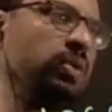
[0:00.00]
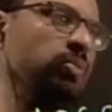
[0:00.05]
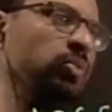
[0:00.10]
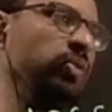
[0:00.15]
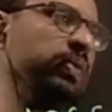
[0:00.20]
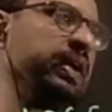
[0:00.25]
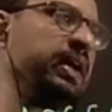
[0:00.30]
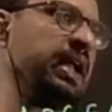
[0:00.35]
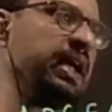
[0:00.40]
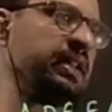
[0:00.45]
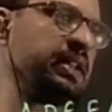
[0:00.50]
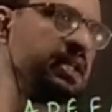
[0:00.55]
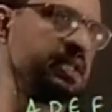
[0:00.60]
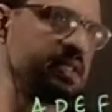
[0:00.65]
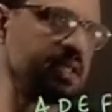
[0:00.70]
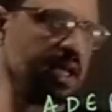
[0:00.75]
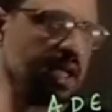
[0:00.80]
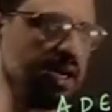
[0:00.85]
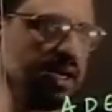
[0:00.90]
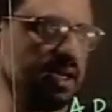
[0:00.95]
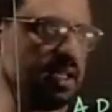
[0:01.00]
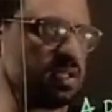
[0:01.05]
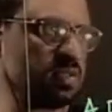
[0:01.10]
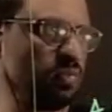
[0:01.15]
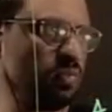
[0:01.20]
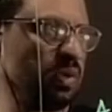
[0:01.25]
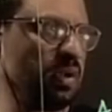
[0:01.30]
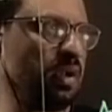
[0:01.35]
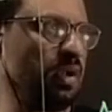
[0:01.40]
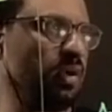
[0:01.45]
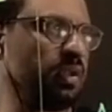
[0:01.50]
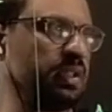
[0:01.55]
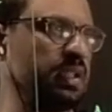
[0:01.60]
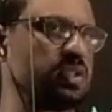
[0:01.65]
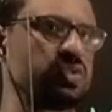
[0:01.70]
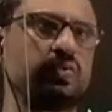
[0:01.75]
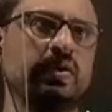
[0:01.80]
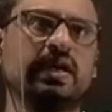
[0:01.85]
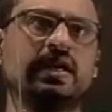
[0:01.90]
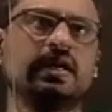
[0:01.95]
You are moving like this, current is
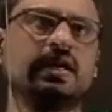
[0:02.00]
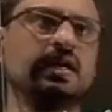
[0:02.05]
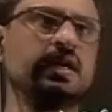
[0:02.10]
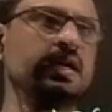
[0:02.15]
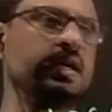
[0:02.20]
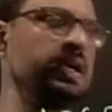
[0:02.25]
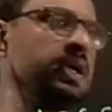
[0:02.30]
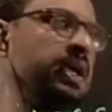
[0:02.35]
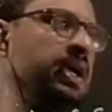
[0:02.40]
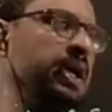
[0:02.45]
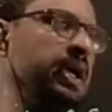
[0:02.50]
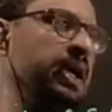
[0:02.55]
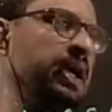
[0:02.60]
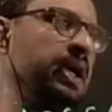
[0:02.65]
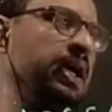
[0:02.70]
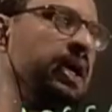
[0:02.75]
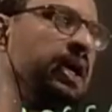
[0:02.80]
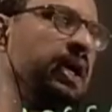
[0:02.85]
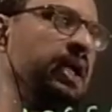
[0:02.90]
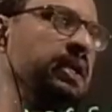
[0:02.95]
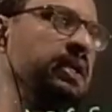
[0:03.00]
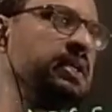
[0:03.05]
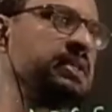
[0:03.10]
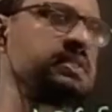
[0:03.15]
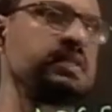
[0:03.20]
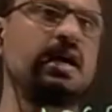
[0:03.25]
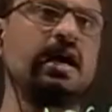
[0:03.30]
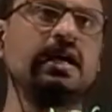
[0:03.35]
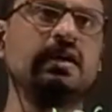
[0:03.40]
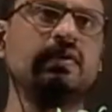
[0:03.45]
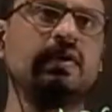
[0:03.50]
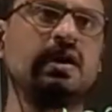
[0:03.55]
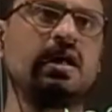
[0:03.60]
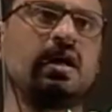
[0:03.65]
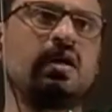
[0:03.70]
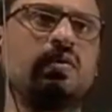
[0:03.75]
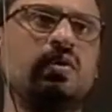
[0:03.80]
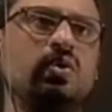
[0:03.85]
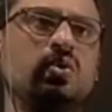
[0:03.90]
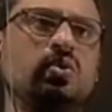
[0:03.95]
along this way. And this
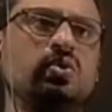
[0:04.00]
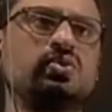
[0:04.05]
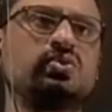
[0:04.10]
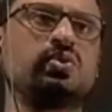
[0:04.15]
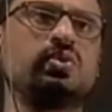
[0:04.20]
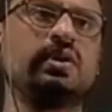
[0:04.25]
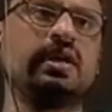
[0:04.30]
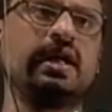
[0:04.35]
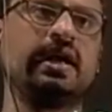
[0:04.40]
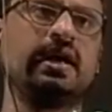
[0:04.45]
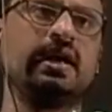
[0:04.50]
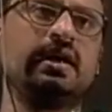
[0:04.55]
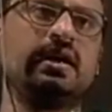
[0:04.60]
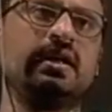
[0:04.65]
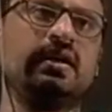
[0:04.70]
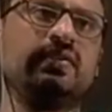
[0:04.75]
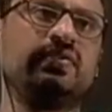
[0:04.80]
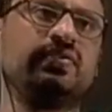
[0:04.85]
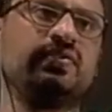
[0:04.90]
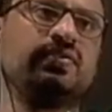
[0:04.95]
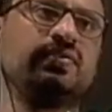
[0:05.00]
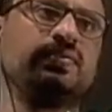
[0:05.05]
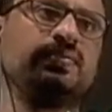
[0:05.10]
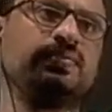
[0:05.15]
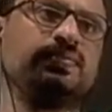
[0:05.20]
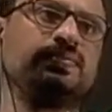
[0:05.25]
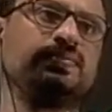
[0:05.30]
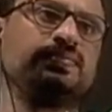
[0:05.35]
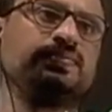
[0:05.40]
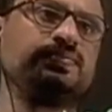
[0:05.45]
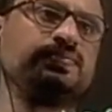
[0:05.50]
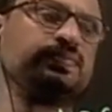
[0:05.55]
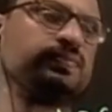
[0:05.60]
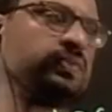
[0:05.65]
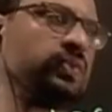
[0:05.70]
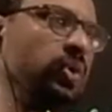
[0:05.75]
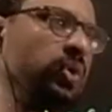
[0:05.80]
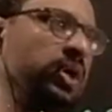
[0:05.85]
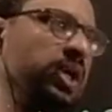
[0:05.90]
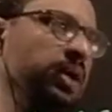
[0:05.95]
I1 R1 also negative.
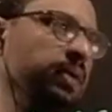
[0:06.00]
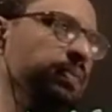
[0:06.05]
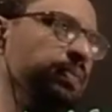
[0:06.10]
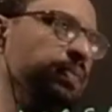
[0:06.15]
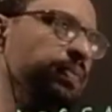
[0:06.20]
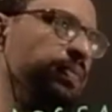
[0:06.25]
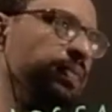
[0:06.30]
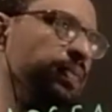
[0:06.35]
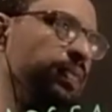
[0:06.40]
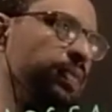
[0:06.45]
Okay.